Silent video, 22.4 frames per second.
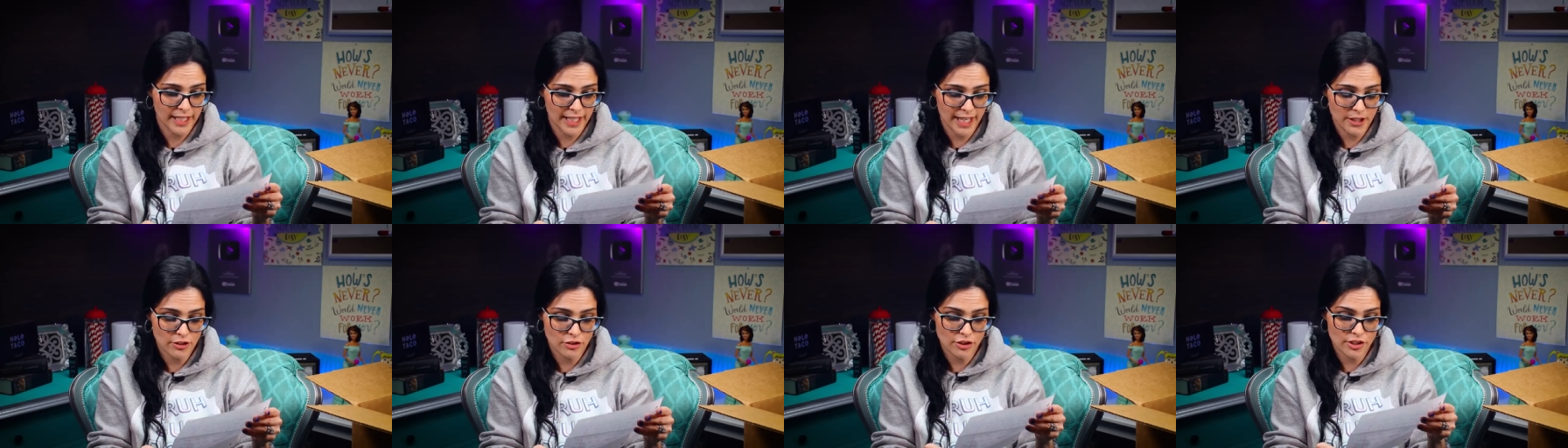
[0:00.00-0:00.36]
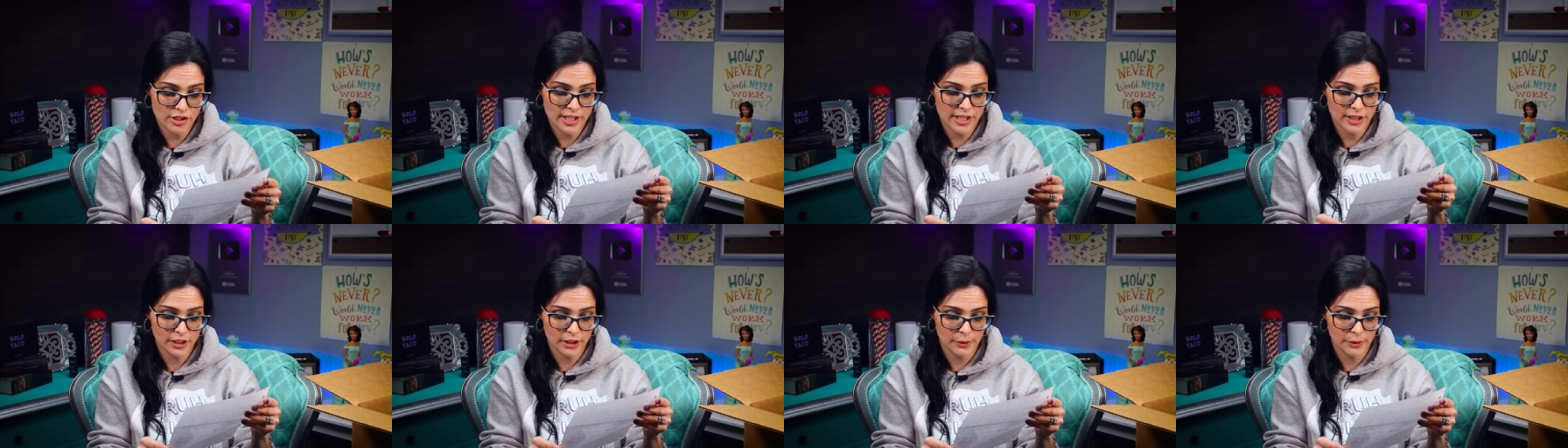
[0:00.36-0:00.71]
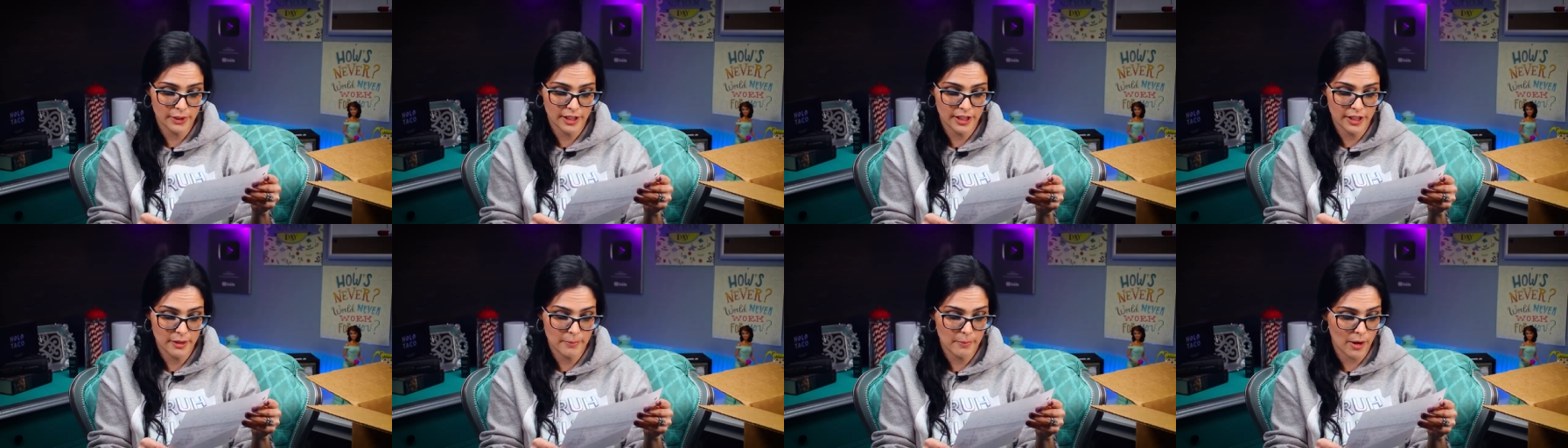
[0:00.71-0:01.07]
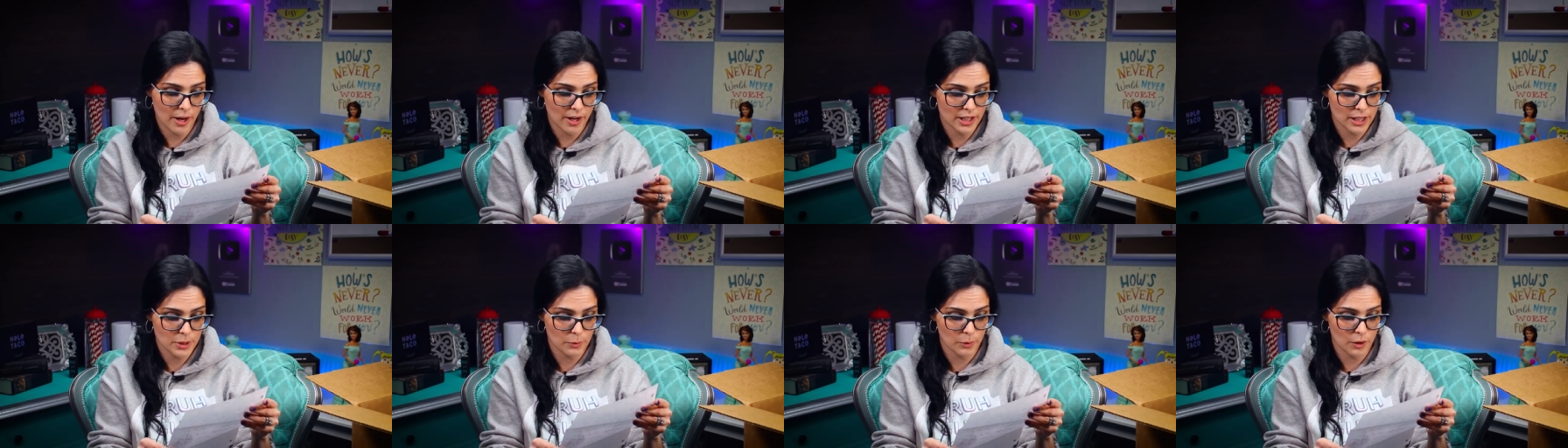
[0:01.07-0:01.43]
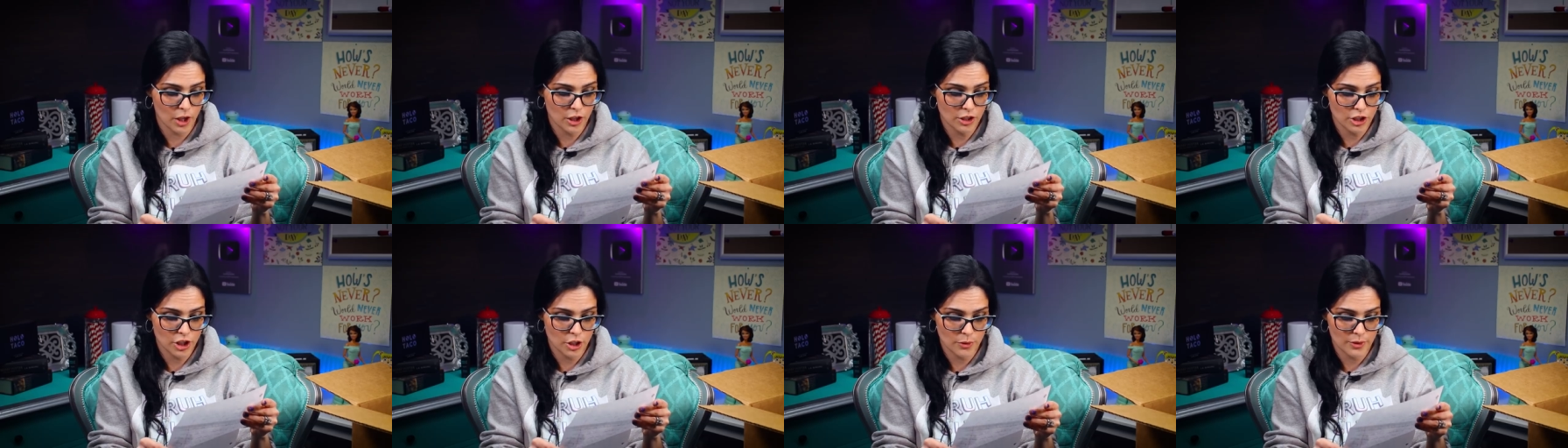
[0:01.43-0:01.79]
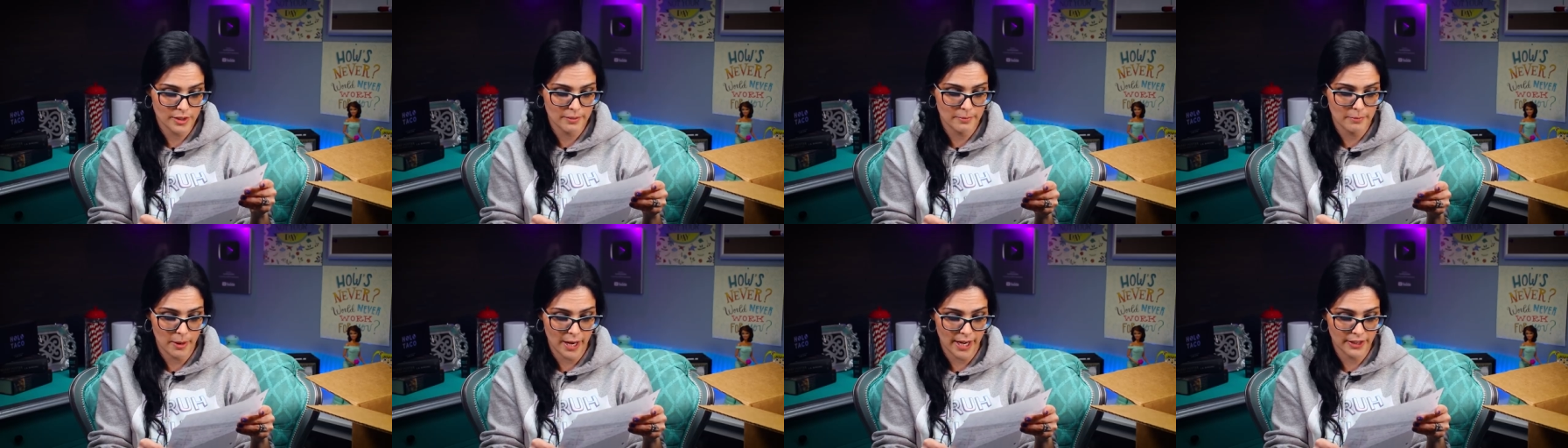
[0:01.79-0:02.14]
The extras included in the box were all
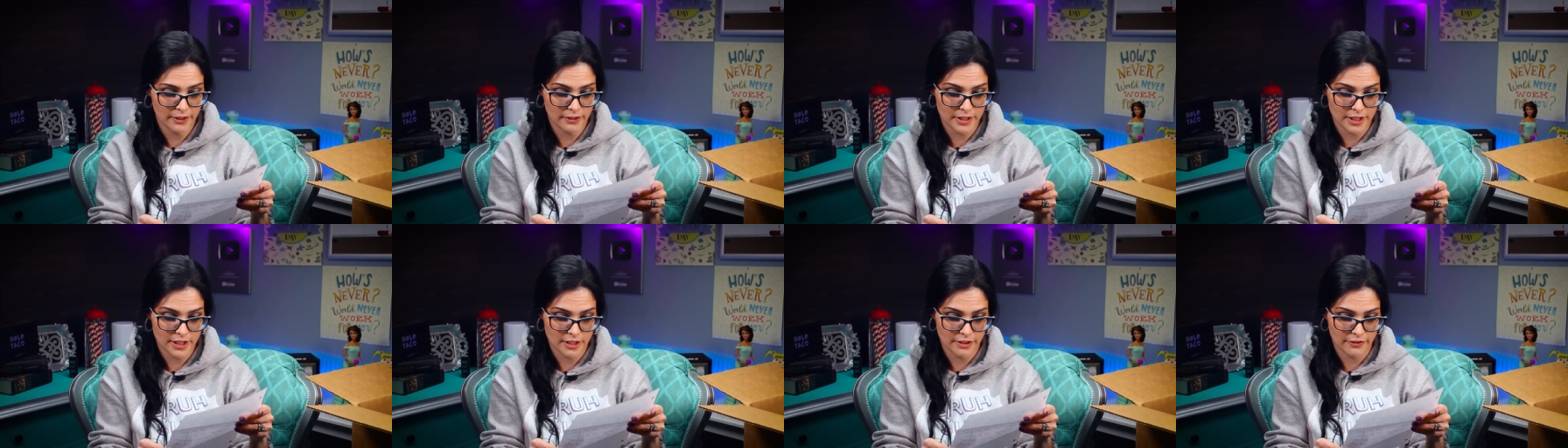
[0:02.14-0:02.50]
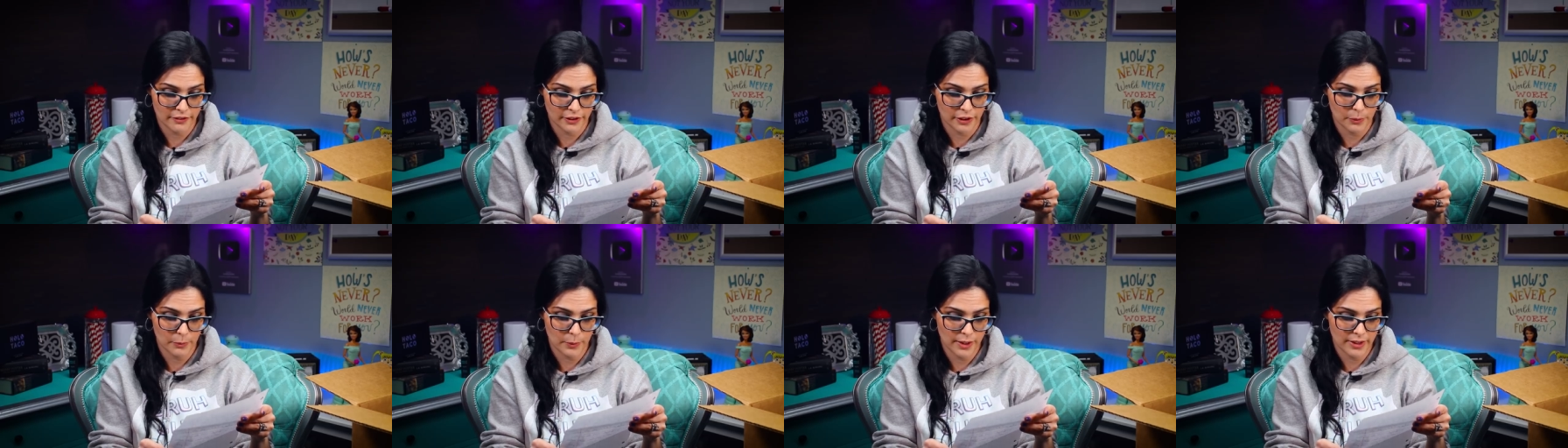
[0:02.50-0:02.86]
chosen by Christopher,